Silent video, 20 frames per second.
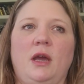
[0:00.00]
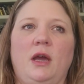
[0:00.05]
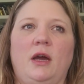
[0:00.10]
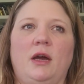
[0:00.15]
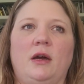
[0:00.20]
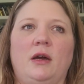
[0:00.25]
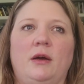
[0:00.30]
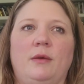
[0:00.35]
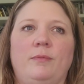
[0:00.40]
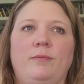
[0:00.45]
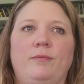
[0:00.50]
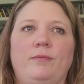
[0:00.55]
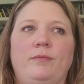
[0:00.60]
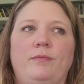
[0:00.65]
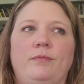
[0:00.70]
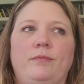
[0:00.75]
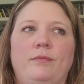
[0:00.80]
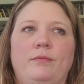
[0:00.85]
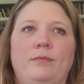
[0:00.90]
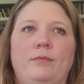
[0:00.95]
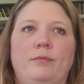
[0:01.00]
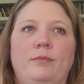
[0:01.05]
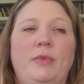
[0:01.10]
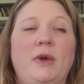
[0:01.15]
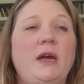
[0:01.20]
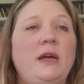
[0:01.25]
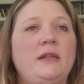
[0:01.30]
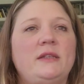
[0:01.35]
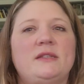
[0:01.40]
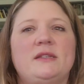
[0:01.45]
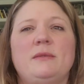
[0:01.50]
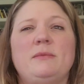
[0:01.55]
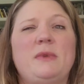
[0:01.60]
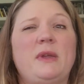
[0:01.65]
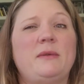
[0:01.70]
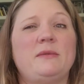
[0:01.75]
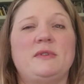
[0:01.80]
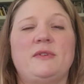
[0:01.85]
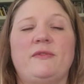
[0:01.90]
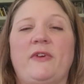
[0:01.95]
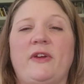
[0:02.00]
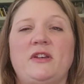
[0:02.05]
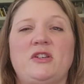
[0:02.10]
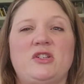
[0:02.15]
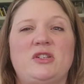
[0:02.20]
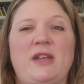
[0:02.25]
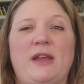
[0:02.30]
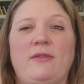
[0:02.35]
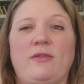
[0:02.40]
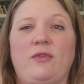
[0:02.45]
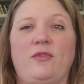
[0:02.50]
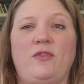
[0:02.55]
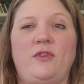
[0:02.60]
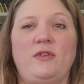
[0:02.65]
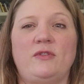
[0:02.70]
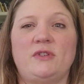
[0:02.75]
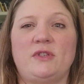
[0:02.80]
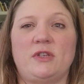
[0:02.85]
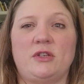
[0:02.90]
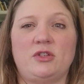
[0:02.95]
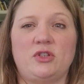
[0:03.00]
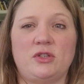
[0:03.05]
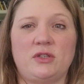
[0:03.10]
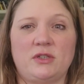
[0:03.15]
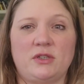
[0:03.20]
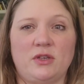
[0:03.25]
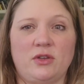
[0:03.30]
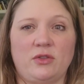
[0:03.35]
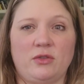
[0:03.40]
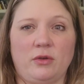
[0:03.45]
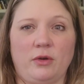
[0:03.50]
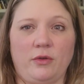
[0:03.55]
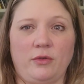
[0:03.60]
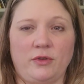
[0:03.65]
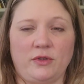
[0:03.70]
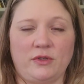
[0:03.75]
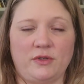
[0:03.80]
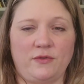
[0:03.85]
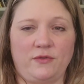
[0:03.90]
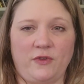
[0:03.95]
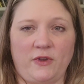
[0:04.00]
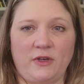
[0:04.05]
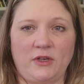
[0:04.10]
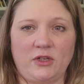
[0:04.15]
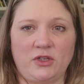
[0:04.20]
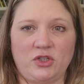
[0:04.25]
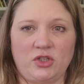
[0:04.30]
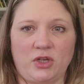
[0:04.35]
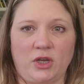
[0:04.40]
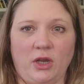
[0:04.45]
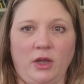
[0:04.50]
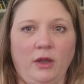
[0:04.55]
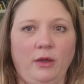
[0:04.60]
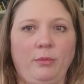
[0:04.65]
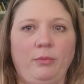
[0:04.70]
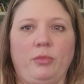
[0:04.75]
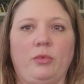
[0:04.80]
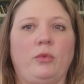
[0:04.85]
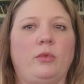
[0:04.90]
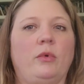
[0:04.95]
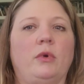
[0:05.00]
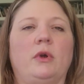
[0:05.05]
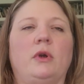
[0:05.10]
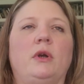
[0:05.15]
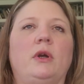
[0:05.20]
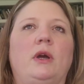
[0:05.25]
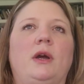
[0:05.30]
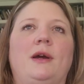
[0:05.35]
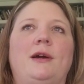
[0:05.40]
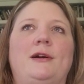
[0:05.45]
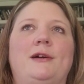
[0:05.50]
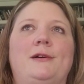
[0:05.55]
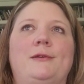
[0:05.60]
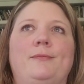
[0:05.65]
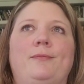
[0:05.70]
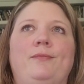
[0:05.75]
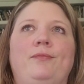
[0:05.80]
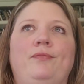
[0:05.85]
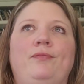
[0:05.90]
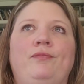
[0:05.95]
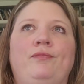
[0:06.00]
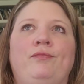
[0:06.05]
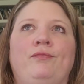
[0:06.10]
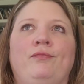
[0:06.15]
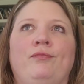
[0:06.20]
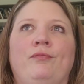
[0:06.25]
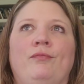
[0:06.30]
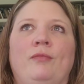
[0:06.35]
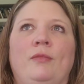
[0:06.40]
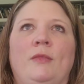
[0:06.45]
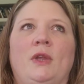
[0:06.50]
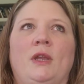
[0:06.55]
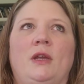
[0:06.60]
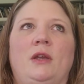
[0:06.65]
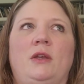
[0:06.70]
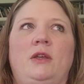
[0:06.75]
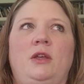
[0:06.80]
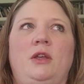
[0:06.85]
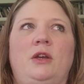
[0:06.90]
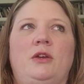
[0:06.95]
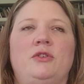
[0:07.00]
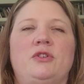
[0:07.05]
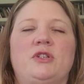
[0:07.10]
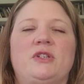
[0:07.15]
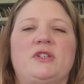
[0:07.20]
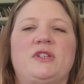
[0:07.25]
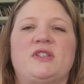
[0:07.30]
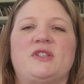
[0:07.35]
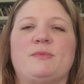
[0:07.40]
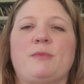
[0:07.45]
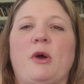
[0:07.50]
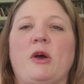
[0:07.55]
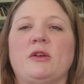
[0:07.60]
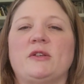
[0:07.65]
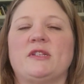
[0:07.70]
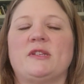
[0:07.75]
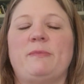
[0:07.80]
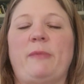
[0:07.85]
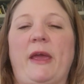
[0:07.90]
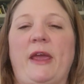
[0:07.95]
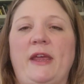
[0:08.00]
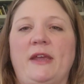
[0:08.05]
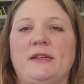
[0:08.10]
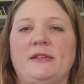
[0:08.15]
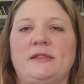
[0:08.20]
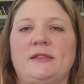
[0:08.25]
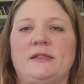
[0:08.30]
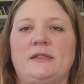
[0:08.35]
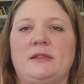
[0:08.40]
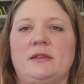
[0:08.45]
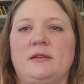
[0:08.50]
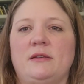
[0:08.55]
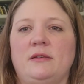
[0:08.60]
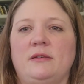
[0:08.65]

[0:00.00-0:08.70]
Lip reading: Um, but sometimes if I just have a few stitches to finish up, or just a small space